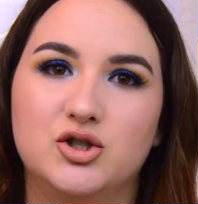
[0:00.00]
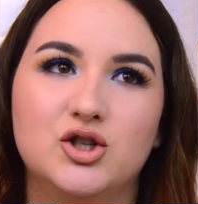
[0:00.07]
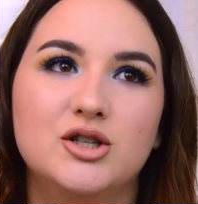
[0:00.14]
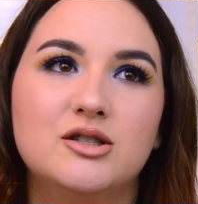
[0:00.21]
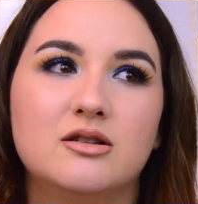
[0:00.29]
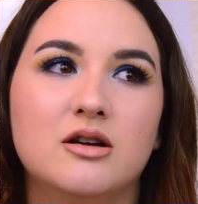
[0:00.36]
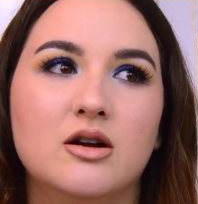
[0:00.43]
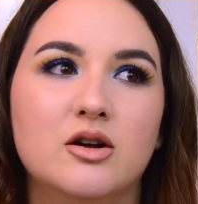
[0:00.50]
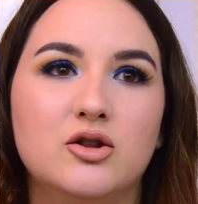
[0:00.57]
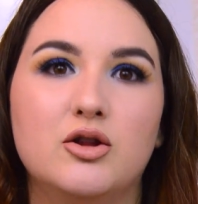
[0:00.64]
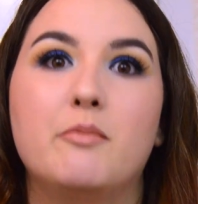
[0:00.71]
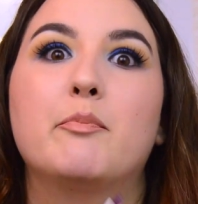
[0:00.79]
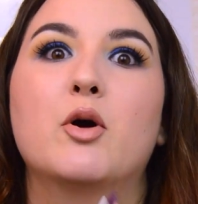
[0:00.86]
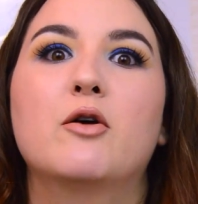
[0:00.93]
just
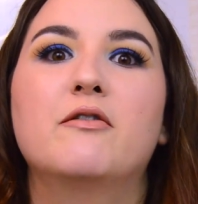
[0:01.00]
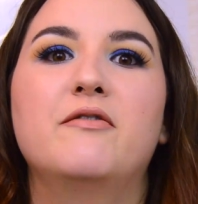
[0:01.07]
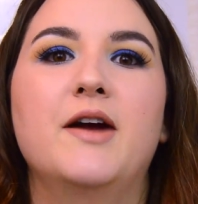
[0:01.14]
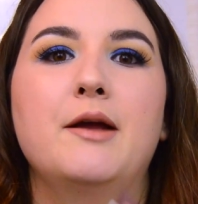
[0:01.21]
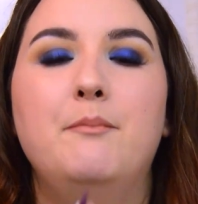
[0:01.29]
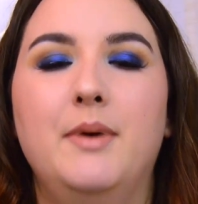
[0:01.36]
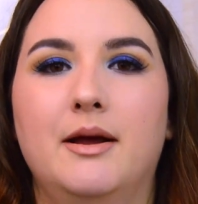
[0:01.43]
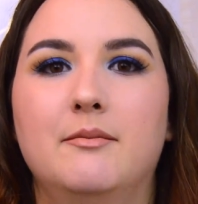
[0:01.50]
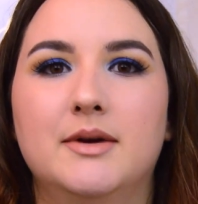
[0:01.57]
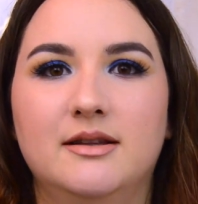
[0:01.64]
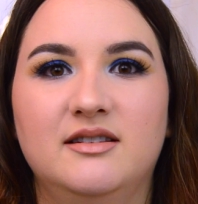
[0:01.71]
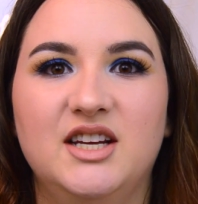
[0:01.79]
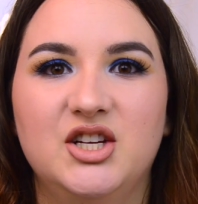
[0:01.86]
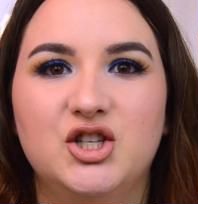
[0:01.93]
the perfect
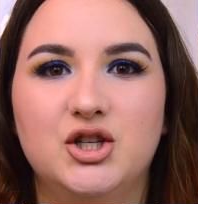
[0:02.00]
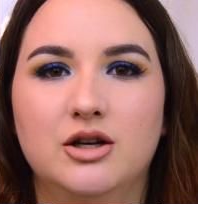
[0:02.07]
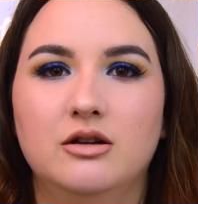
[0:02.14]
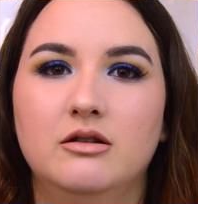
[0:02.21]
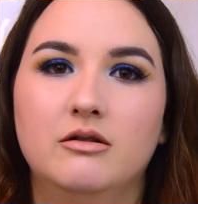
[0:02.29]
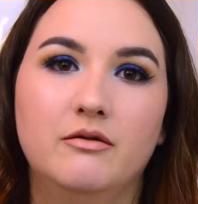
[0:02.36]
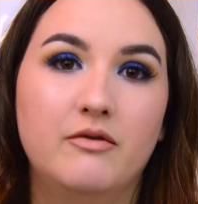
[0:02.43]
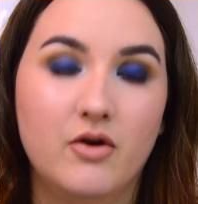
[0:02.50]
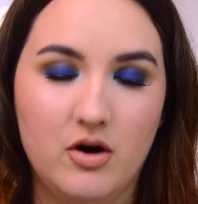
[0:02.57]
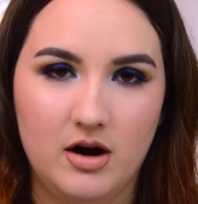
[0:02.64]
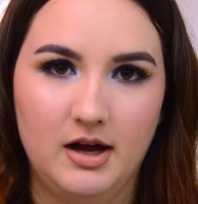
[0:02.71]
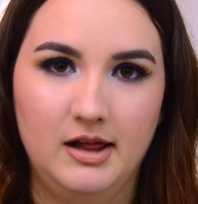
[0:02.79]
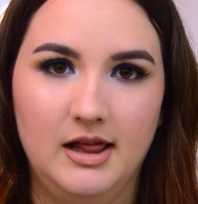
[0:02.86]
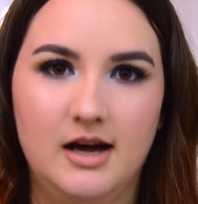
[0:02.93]
pigmentation for
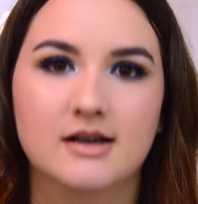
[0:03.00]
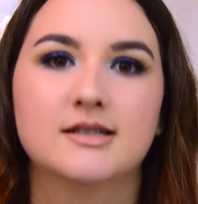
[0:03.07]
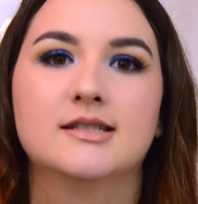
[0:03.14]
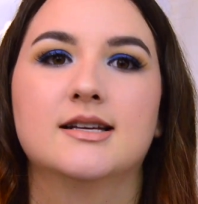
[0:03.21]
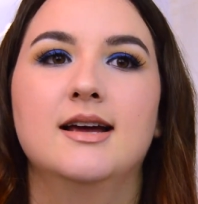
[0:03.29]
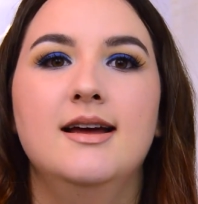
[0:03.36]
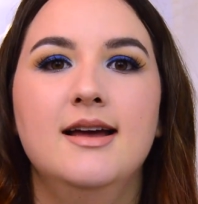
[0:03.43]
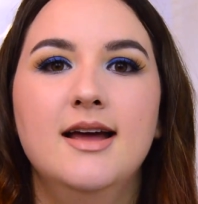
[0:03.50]
a gloss.